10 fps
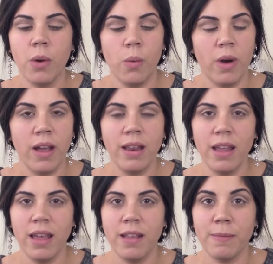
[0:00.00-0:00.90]
One
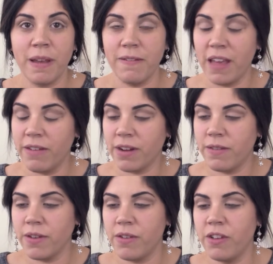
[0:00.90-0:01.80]
is my favorite
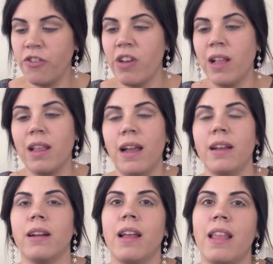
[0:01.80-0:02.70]
for using gel
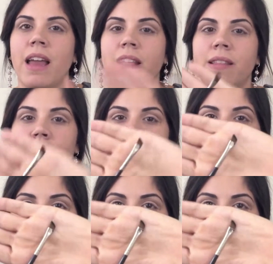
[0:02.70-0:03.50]
liner, and that is the MAC